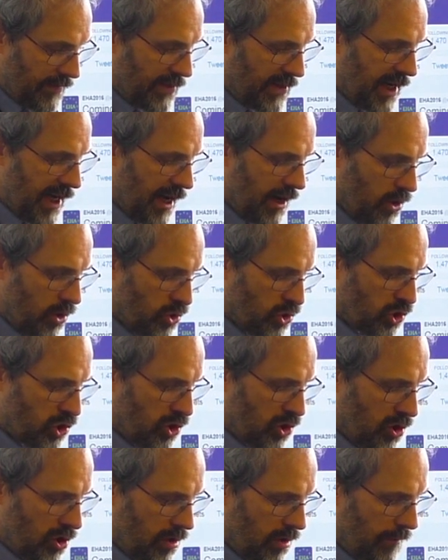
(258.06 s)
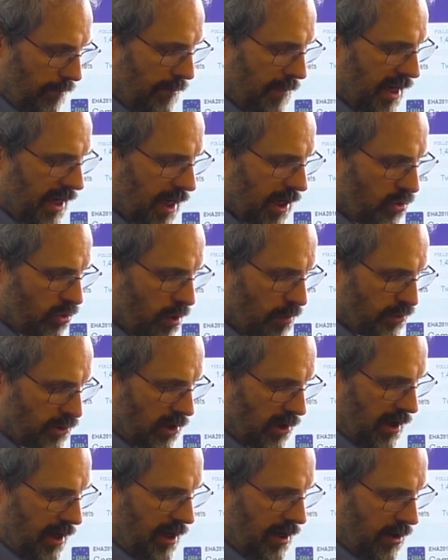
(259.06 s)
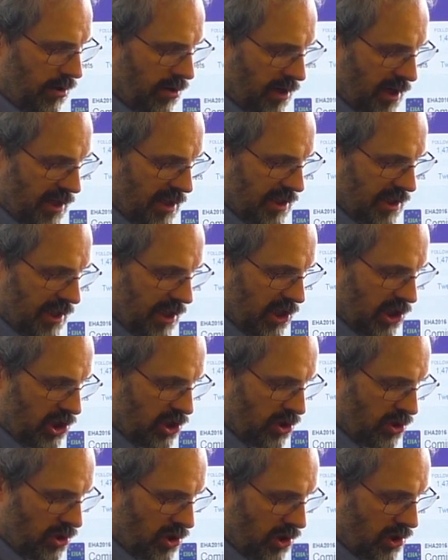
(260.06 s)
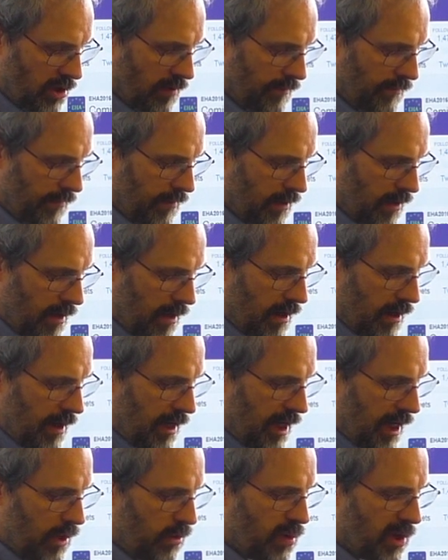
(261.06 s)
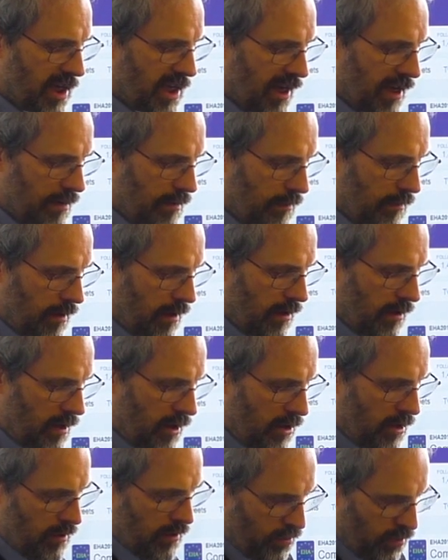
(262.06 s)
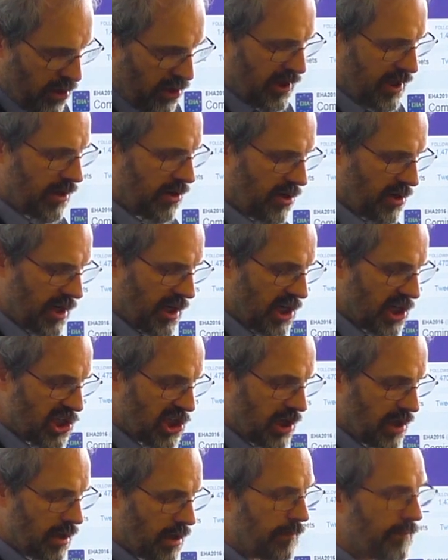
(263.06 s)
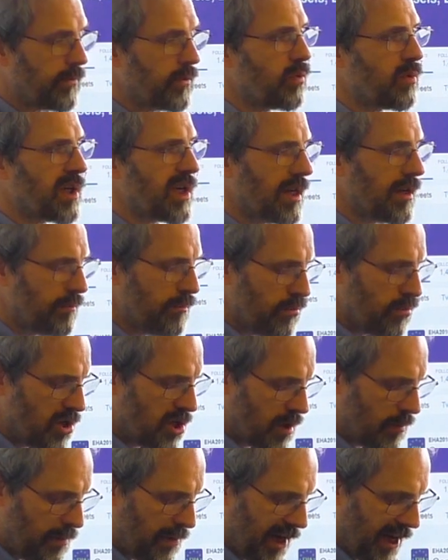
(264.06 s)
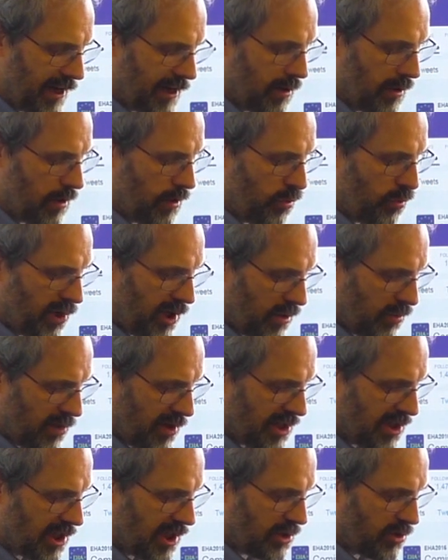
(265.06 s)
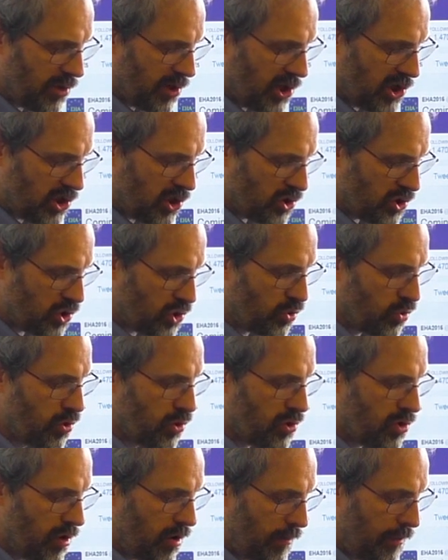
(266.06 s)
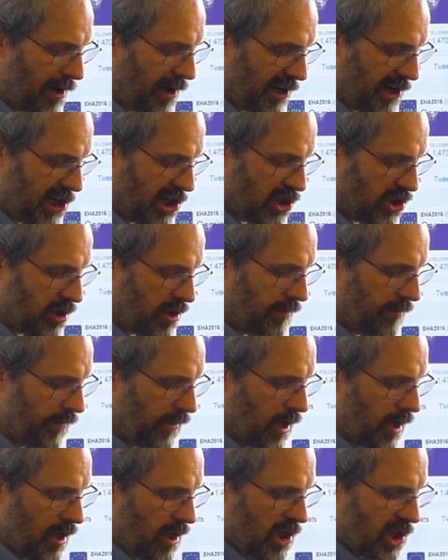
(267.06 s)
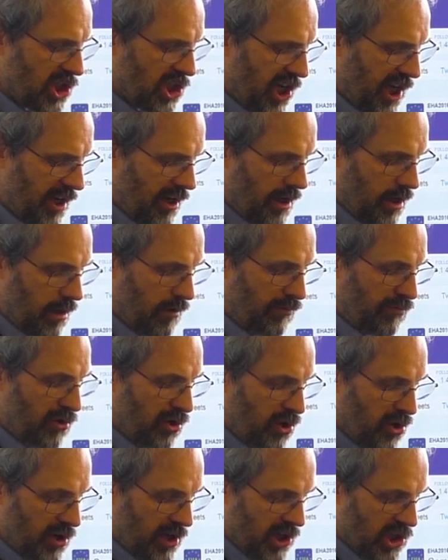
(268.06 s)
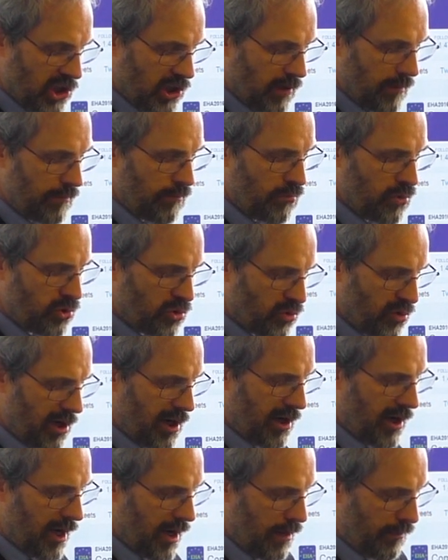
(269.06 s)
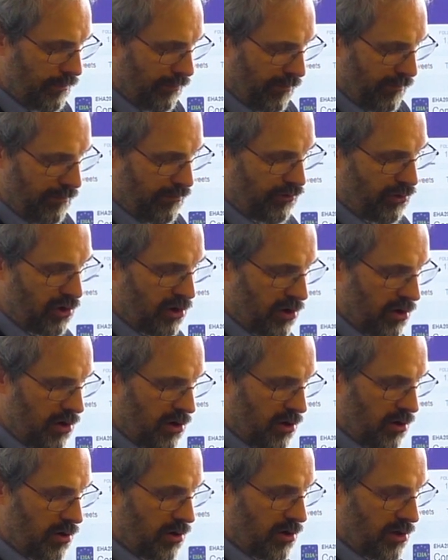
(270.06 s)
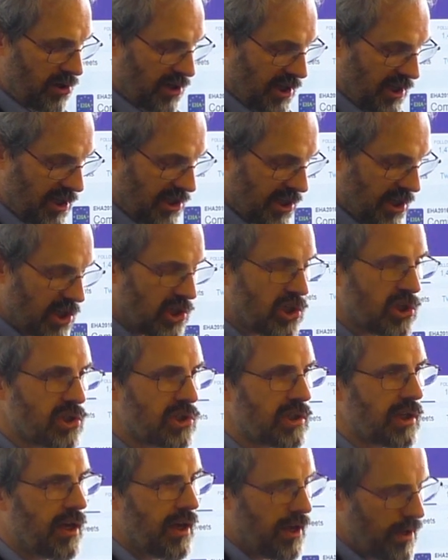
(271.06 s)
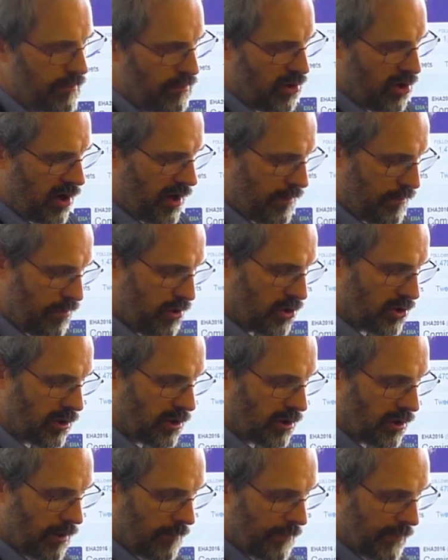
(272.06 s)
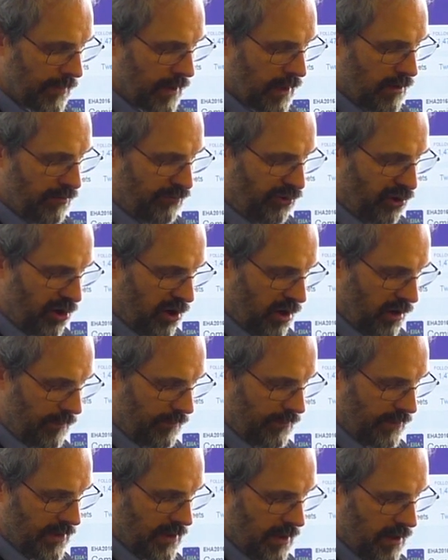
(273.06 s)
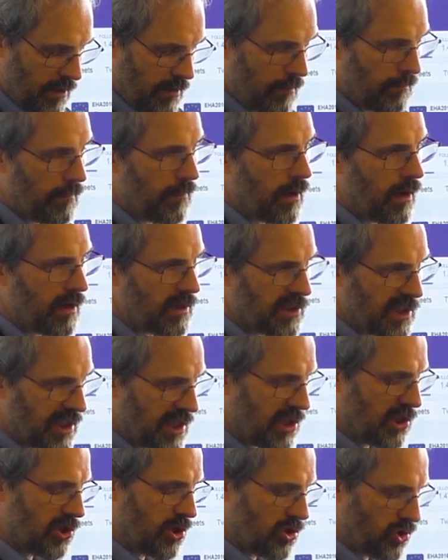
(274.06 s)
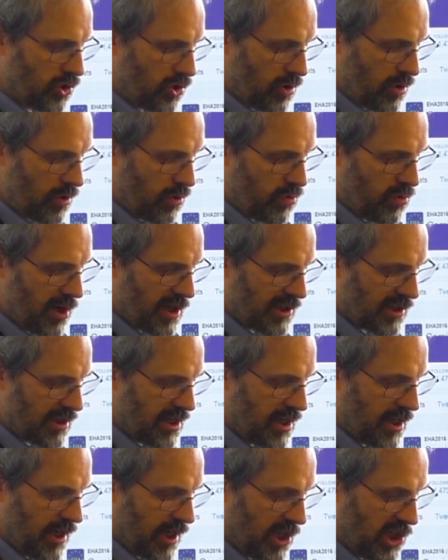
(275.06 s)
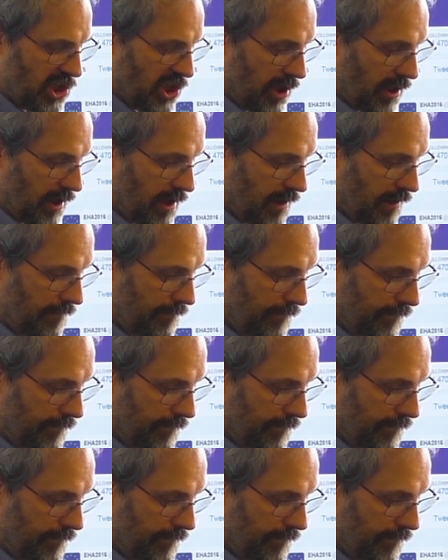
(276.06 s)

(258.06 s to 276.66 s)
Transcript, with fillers: There are also many groups and organizations, and we can, uh, working on aging, we can multiply win-win situations through cooperation, sharing of knowledge, mutual help for our organizations, and more important, for citizens who are still aging.